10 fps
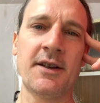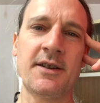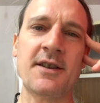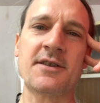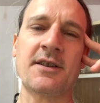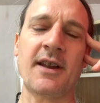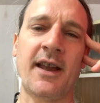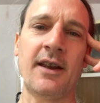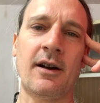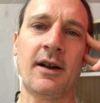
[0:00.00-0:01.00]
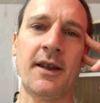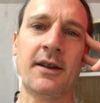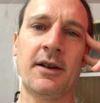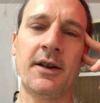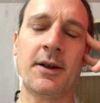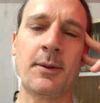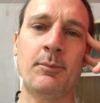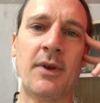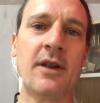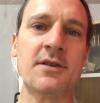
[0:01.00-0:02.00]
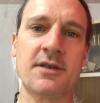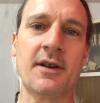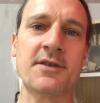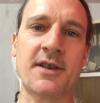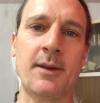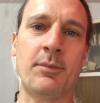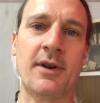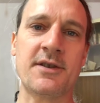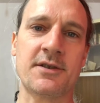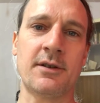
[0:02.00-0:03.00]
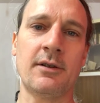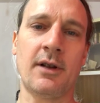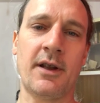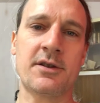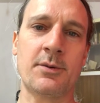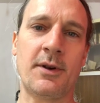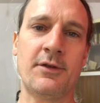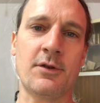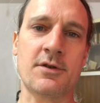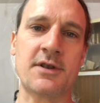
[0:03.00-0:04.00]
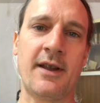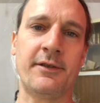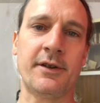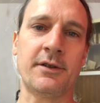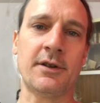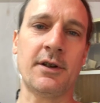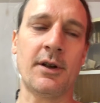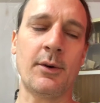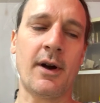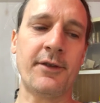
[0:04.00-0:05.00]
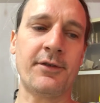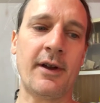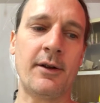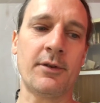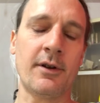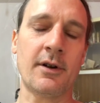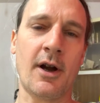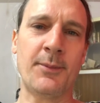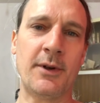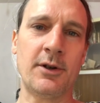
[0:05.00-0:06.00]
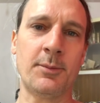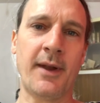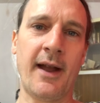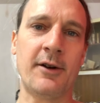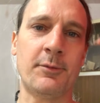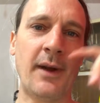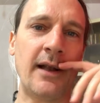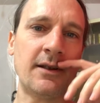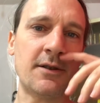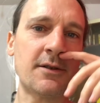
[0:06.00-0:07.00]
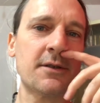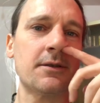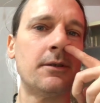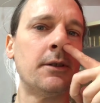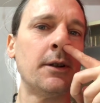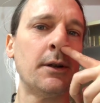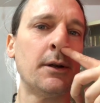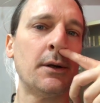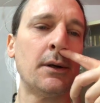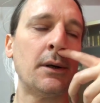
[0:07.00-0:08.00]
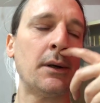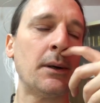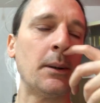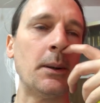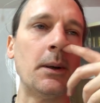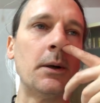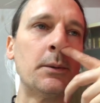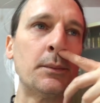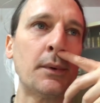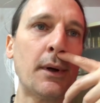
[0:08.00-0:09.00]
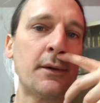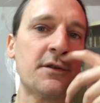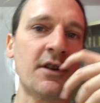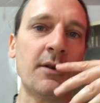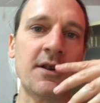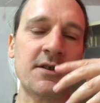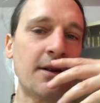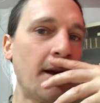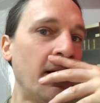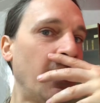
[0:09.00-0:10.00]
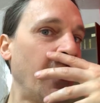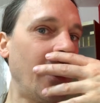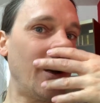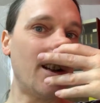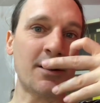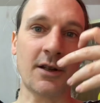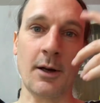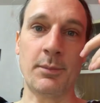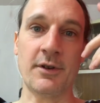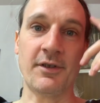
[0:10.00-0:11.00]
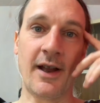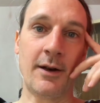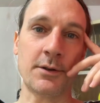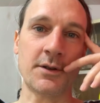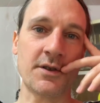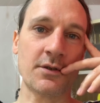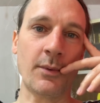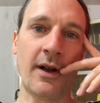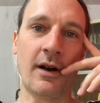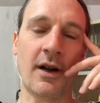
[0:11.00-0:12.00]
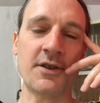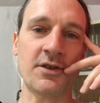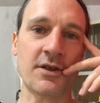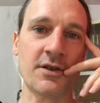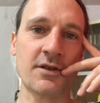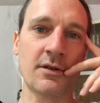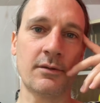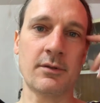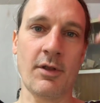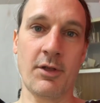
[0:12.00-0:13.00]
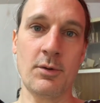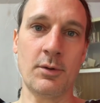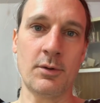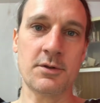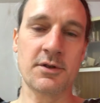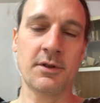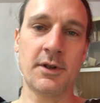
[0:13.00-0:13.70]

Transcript: yesterday I because I stay present like 24 7, you know, I found that I'm a little bit out of balance. Um, so yesterday I had a couple of hours where I just thought,